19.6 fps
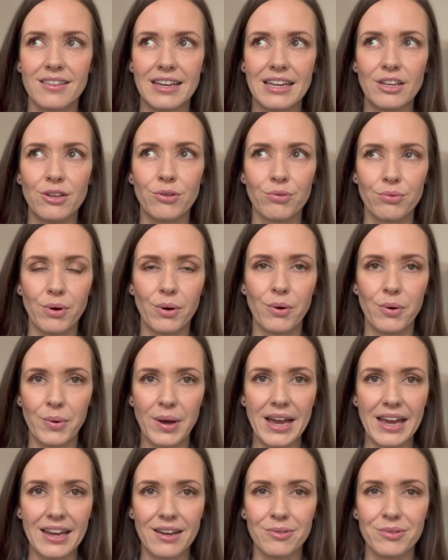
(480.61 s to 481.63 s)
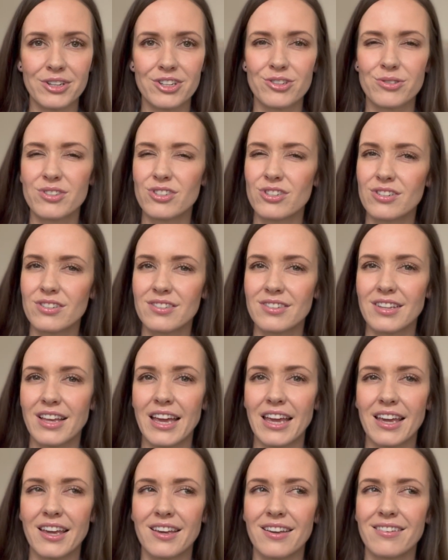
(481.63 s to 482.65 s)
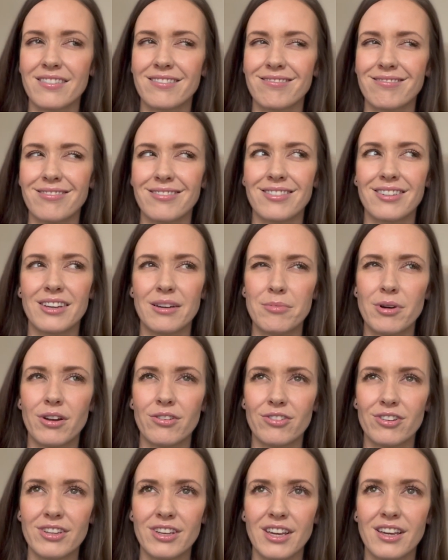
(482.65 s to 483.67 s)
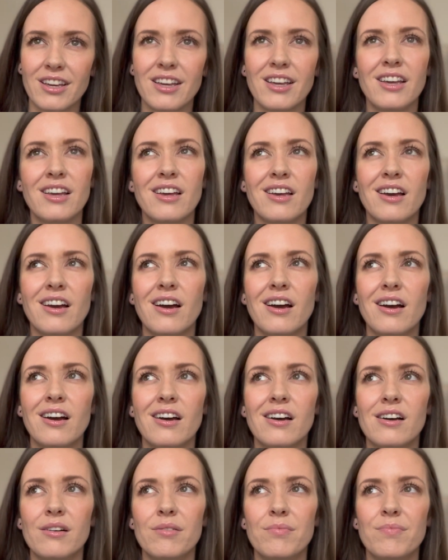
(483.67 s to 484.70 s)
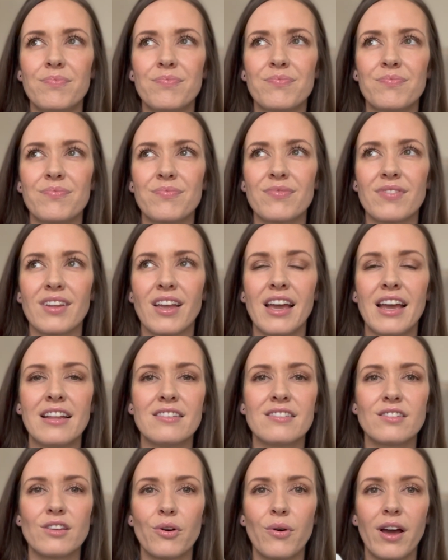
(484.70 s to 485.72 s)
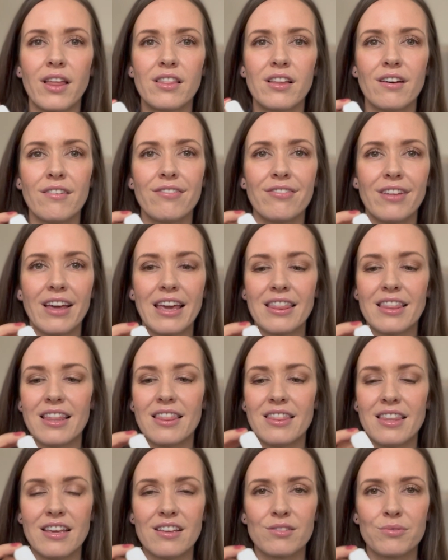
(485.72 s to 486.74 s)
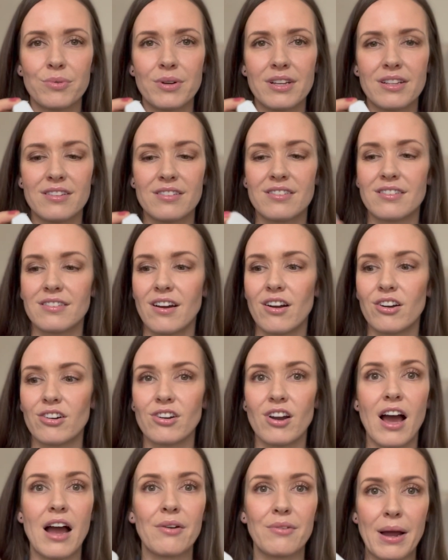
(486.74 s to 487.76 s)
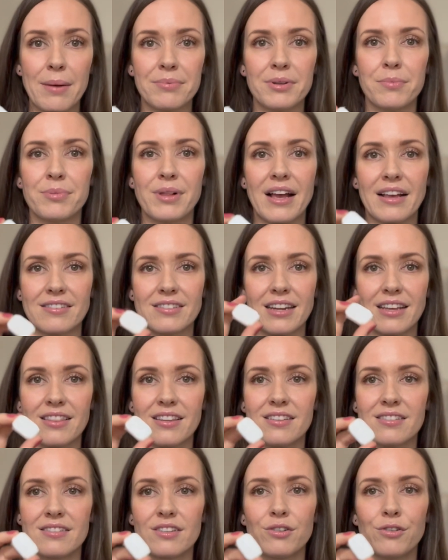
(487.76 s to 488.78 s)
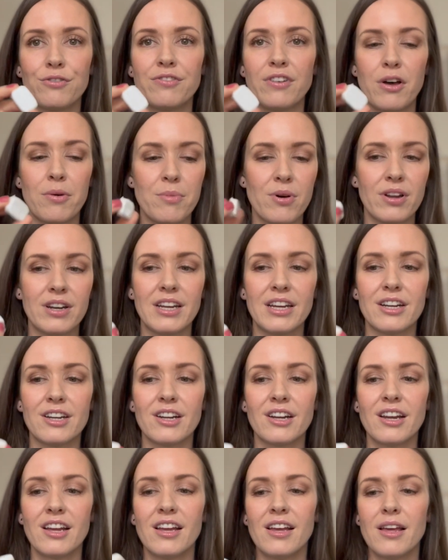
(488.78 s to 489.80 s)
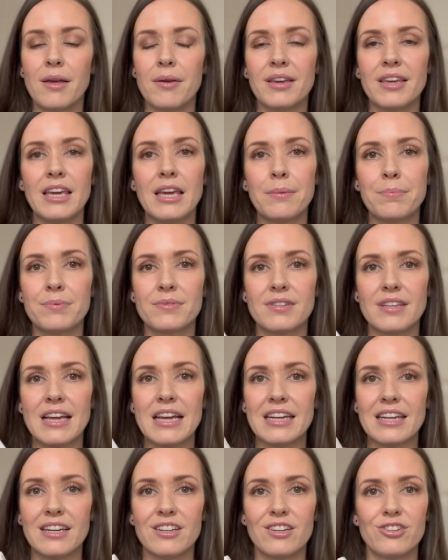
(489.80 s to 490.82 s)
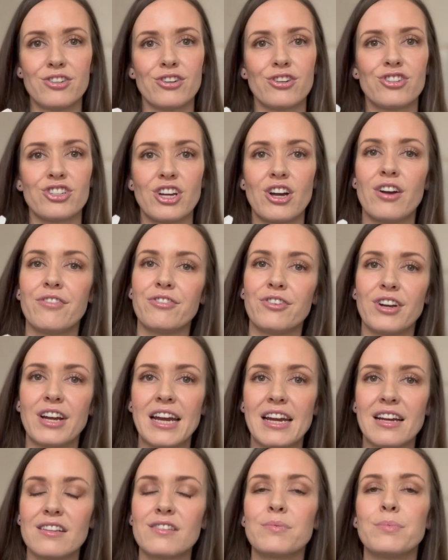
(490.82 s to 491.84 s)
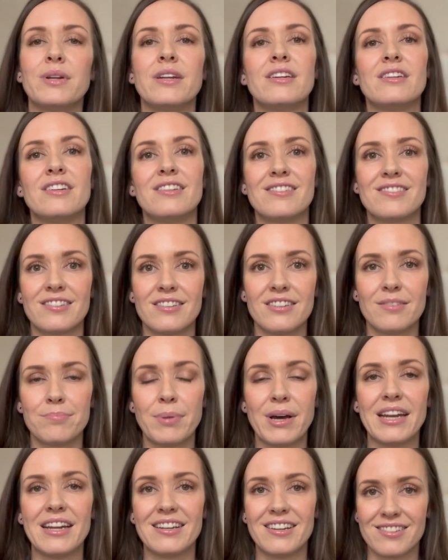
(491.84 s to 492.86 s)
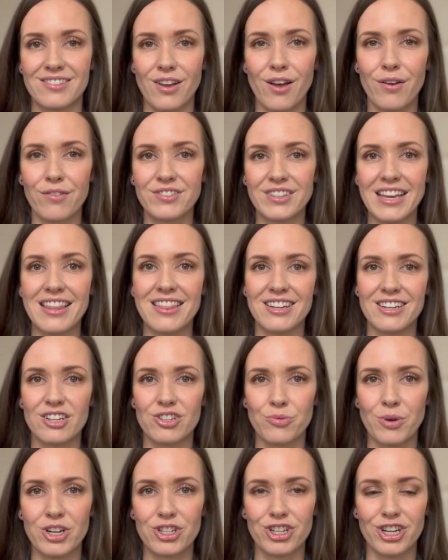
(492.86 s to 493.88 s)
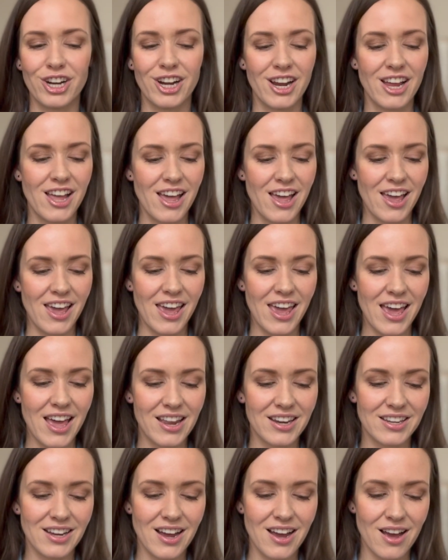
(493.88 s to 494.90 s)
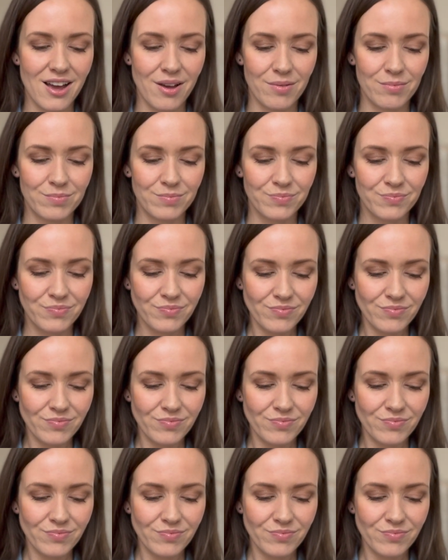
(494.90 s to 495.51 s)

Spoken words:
that you throw away, which was just like, come on, really? And so I love like that these ones are not wrapped in plastic. This little film on here keeps any detergent off your hands, but it dissolves in the dishwasher. And